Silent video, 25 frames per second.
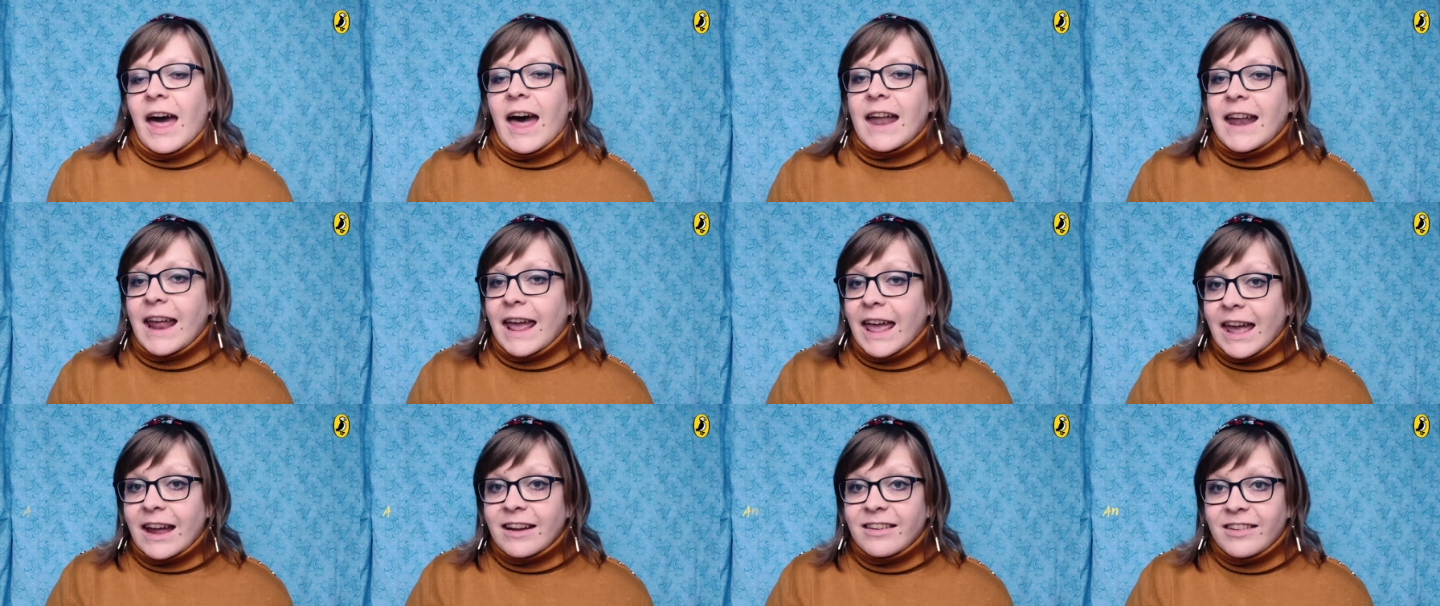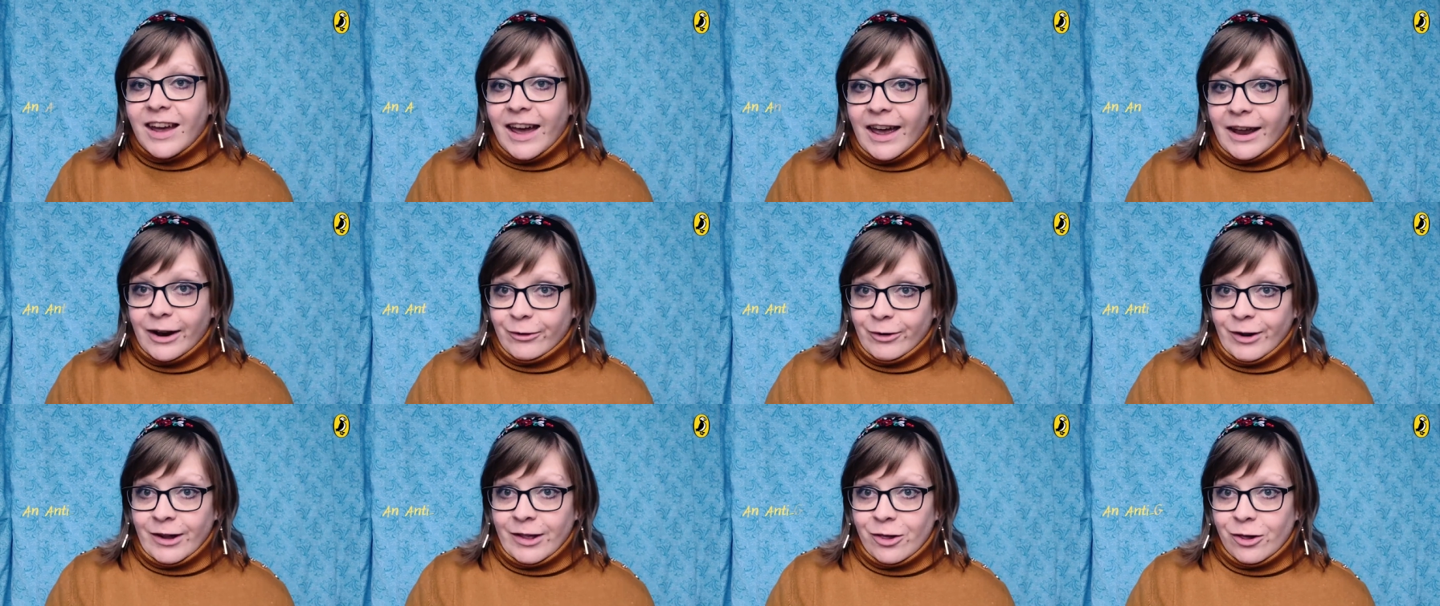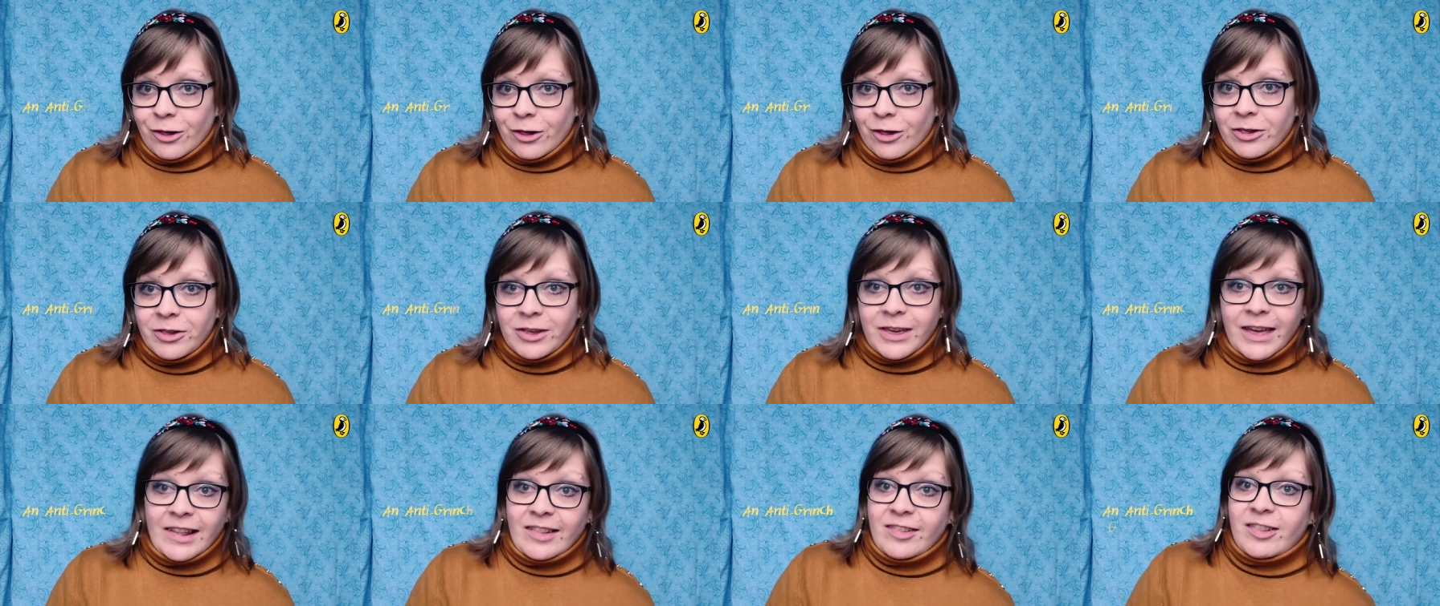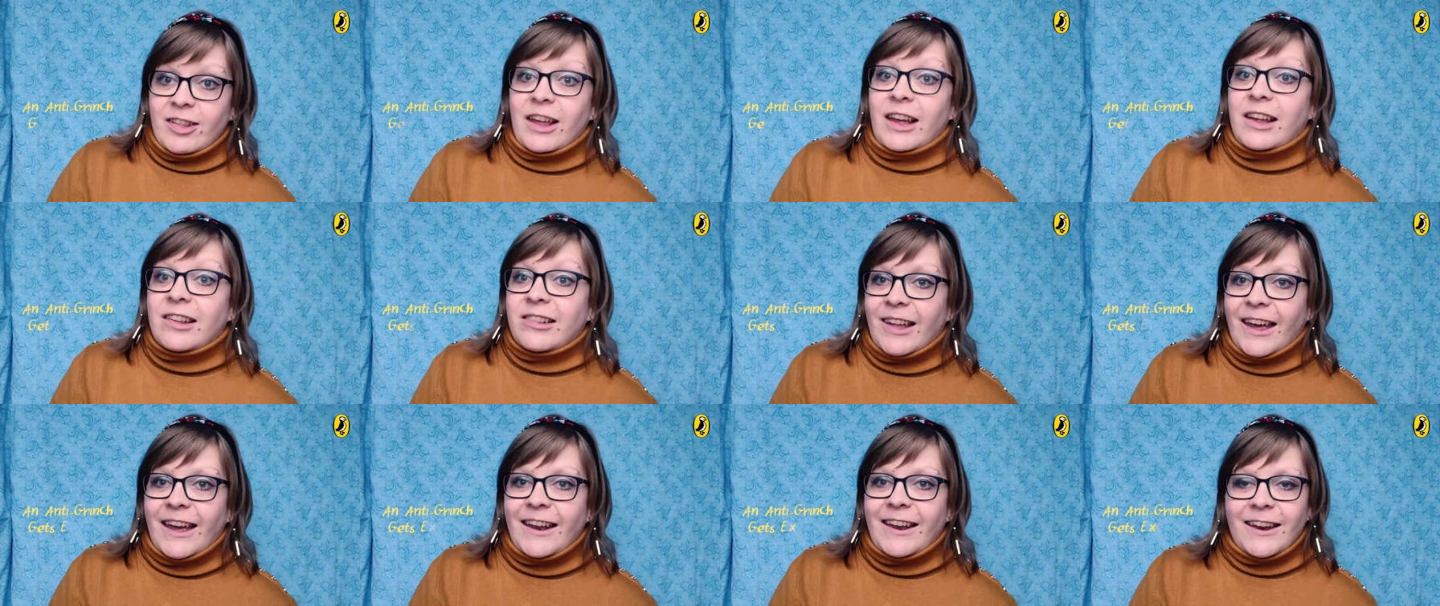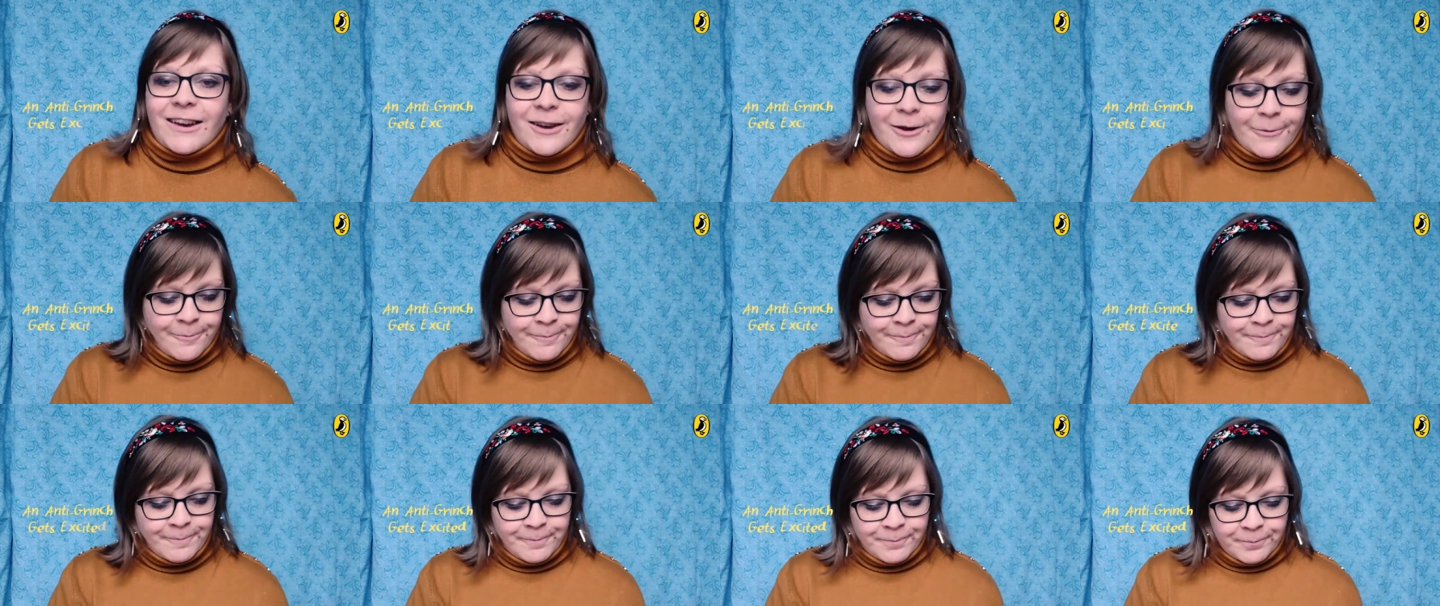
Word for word: An Anti Grinch Gets Excited.